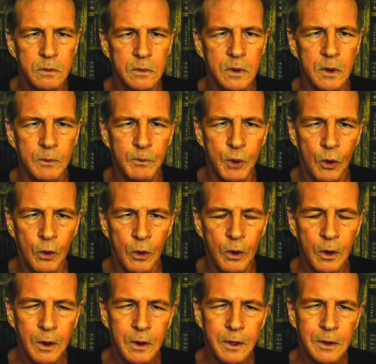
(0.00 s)
pool,
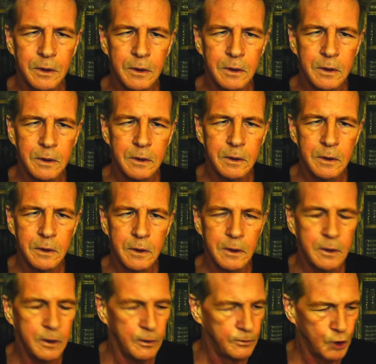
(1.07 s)

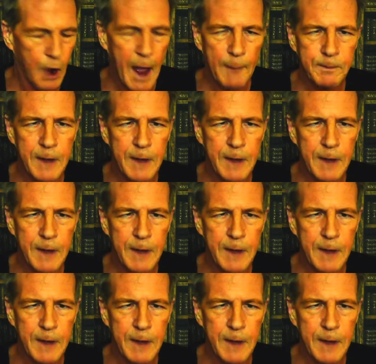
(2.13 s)
you've dropped